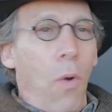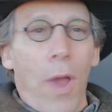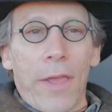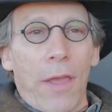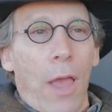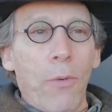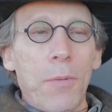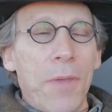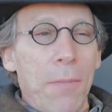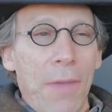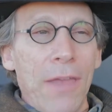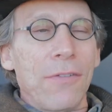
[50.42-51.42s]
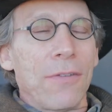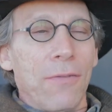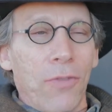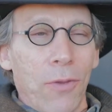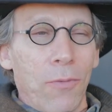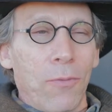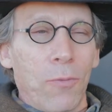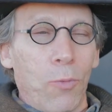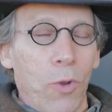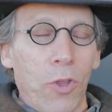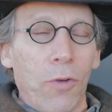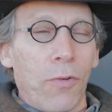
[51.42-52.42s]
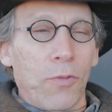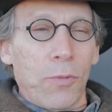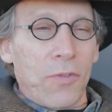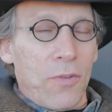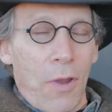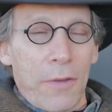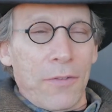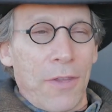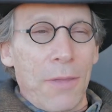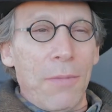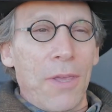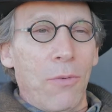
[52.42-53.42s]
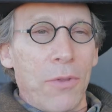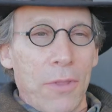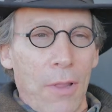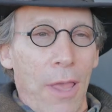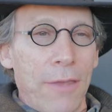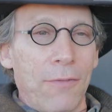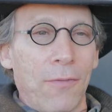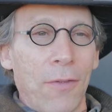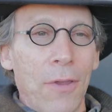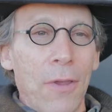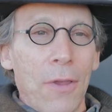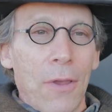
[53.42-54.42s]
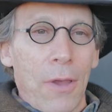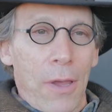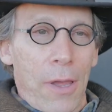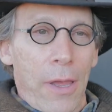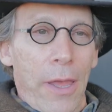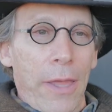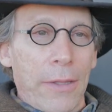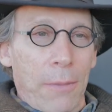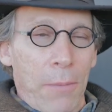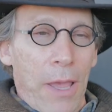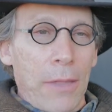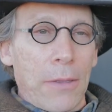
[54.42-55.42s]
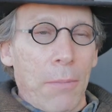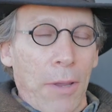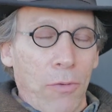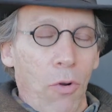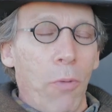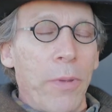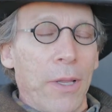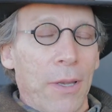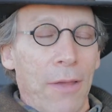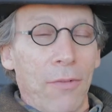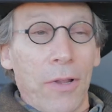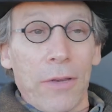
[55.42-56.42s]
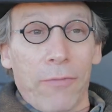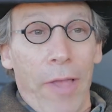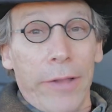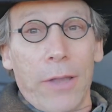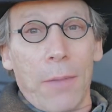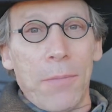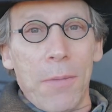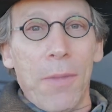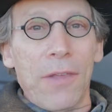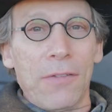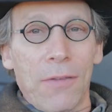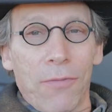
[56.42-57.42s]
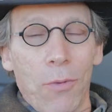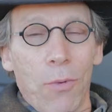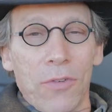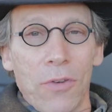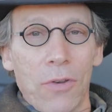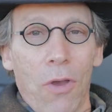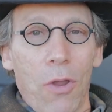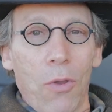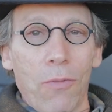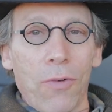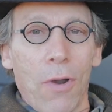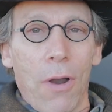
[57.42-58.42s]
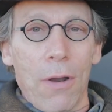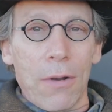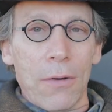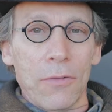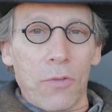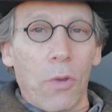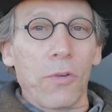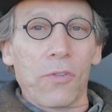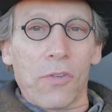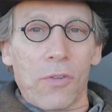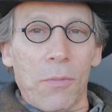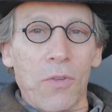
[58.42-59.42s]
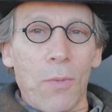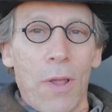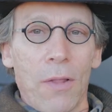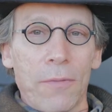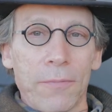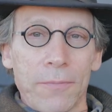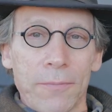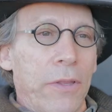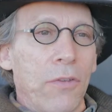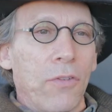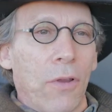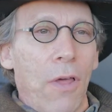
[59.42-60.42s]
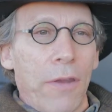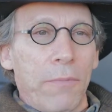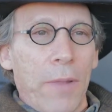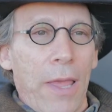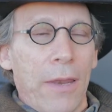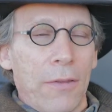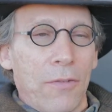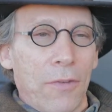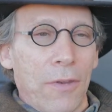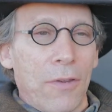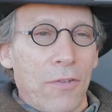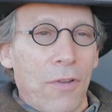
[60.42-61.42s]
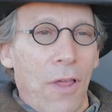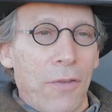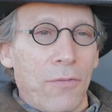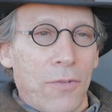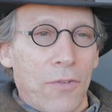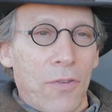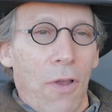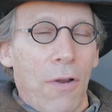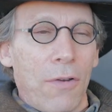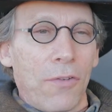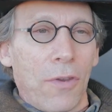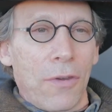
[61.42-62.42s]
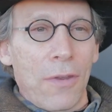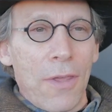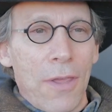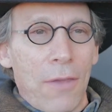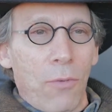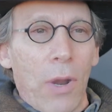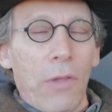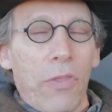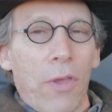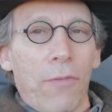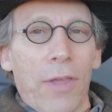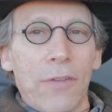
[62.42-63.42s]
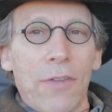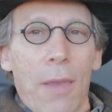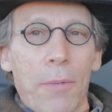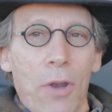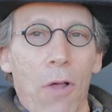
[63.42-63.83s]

Oh, so I would be amazed if the universe was not teeming with life at the microbial level. In fact, I'd be amazed if it wasn't all over our solar system as well. There's a lot of planets and there's a lot of stars, and rare events happen